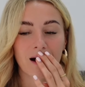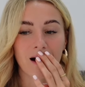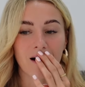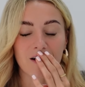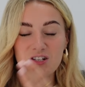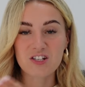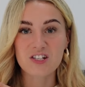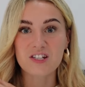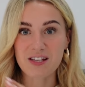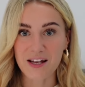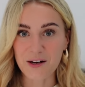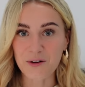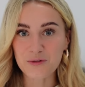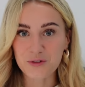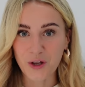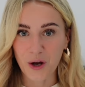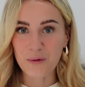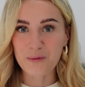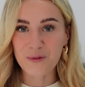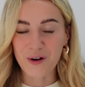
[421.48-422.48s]
I still
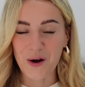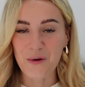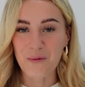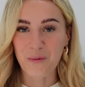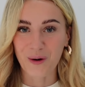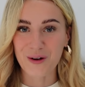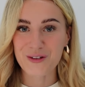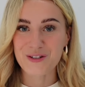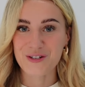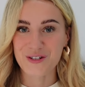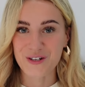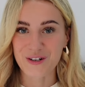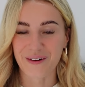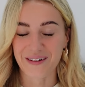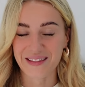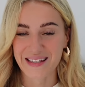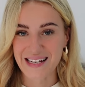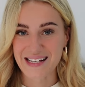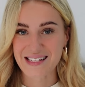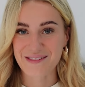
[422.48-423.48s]
don't know what to do
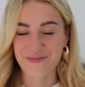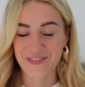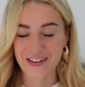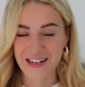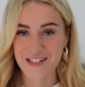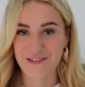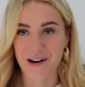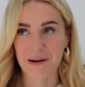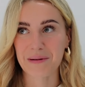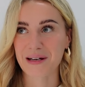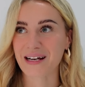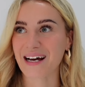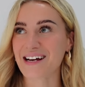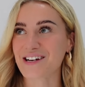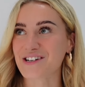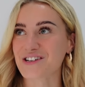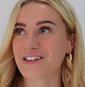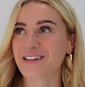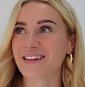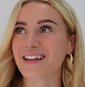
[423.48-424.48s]
on this visa
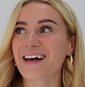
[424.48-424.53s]
application.